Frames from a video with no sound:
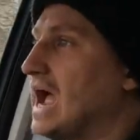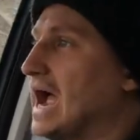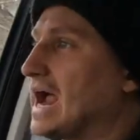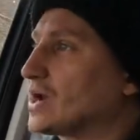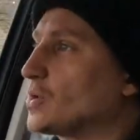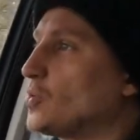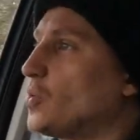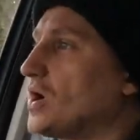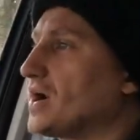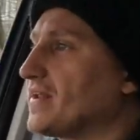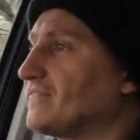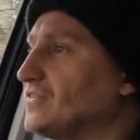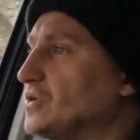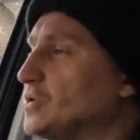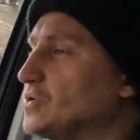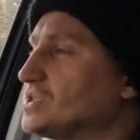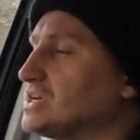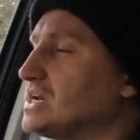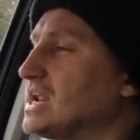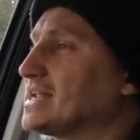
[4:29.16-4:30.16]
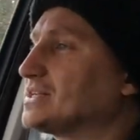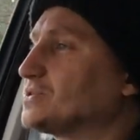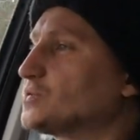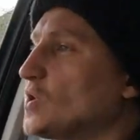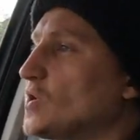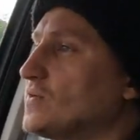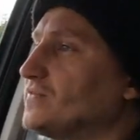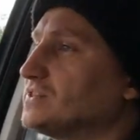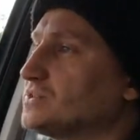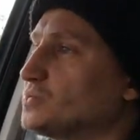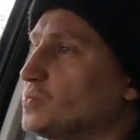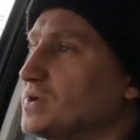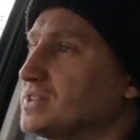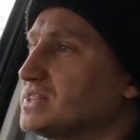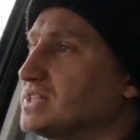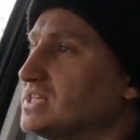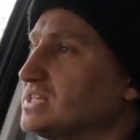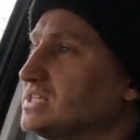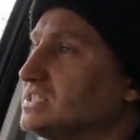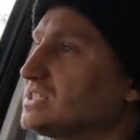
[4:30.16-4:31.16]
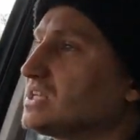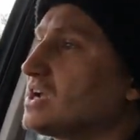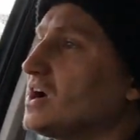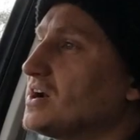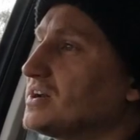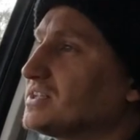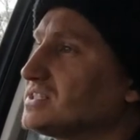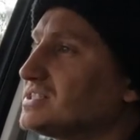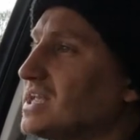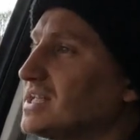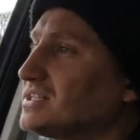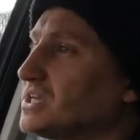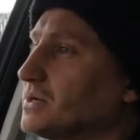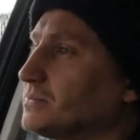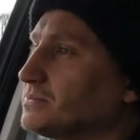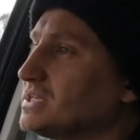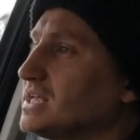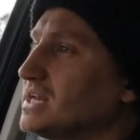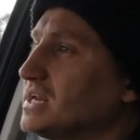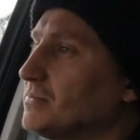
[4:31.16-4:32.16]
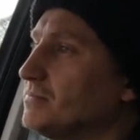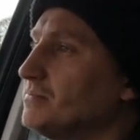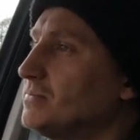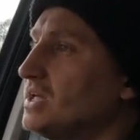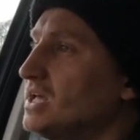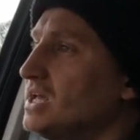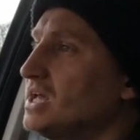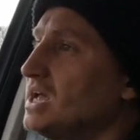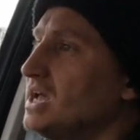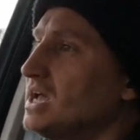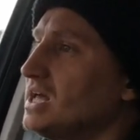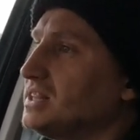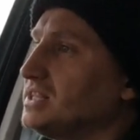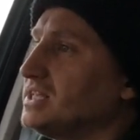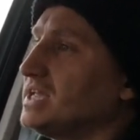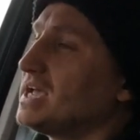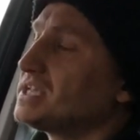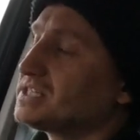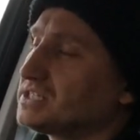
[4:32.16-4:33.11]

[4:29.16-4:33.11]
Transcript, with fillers: had quite a few of the Land Rovers with these kind of setups in them. The